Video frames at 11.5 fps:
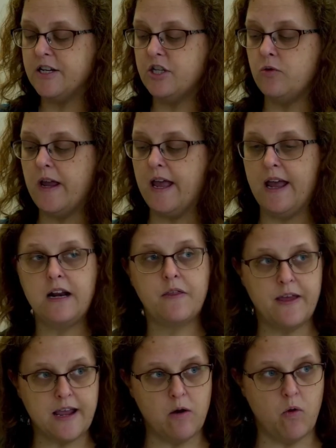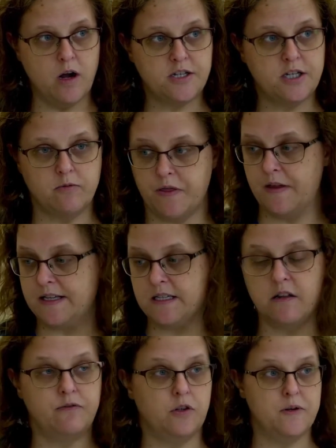can do anything I want to with this
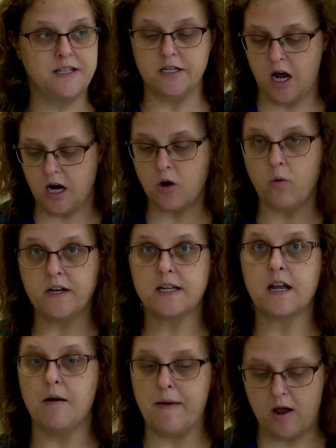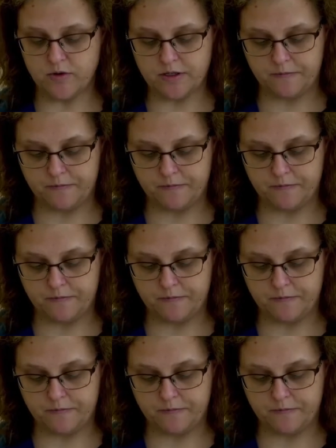and the fluid's not going to come out.